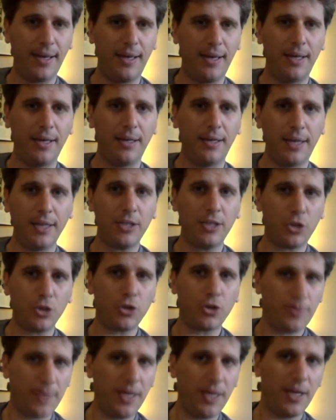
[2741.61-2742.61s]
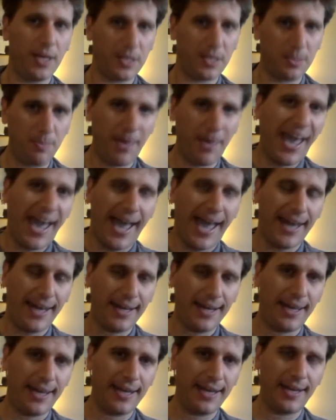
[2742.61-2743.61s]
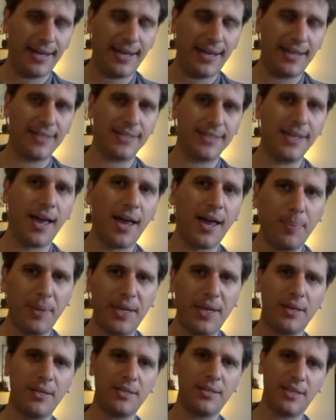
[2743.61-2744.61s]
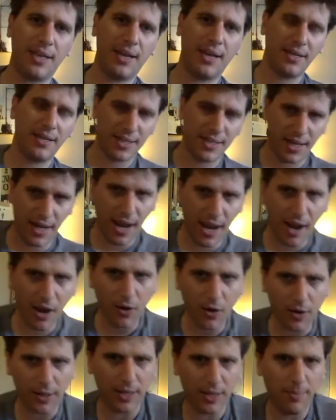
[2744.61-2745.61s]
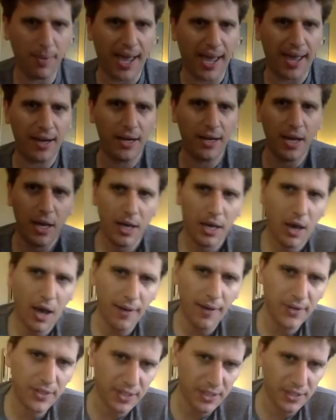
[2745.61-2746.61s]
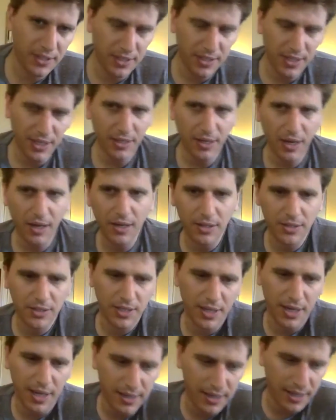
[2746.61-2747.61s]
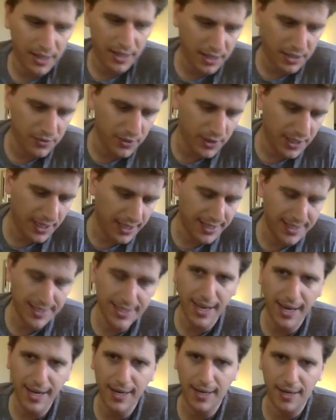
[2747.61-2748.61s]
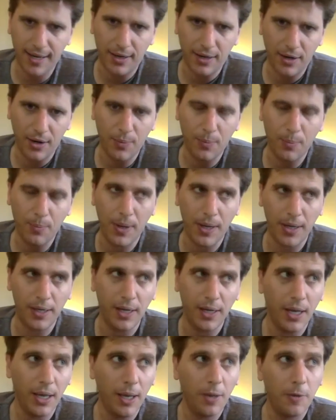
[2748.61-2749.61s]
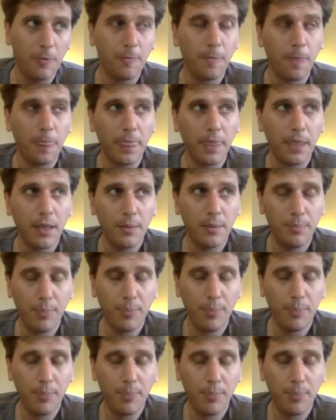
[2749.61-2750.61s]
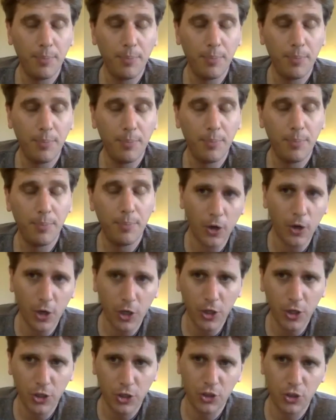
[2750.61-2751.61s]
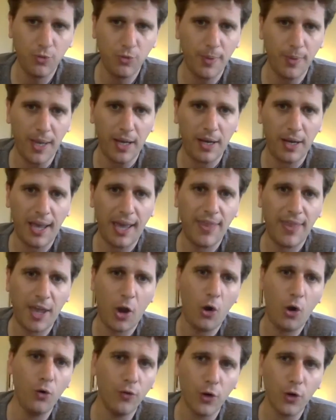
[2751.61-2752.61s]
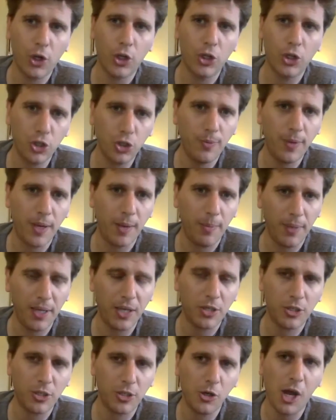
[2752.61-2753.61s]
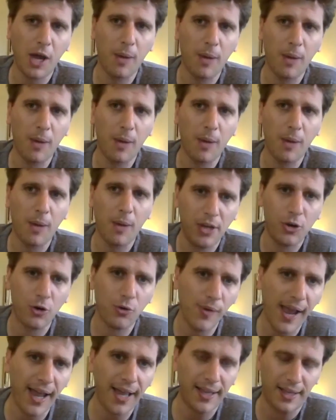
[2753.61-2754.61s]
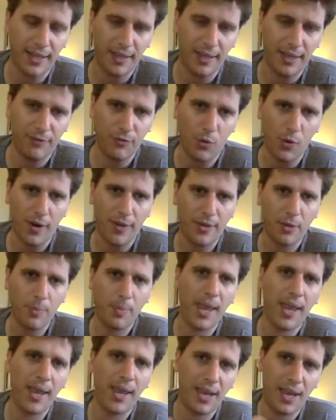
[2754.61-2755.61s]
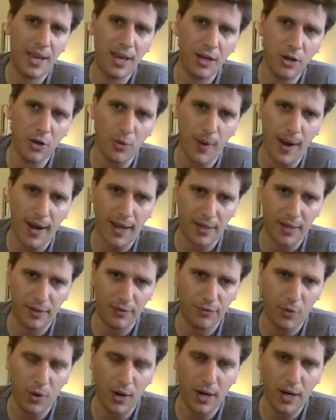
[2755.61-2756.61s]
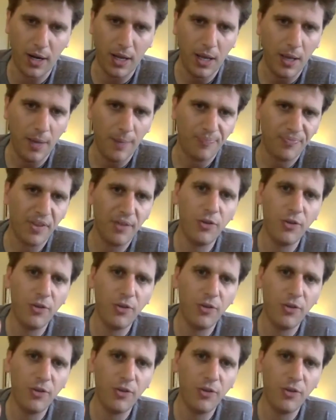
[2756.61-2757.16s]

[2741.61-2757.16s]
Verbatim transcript: Like, social media is bad. And, and it's not because it is inherently bad. Obviously, it's a technology that I think is really exciting, you know, but but people overconsume it. And they overconsume it because they're not paying directly for it. They're paying indirectly for it.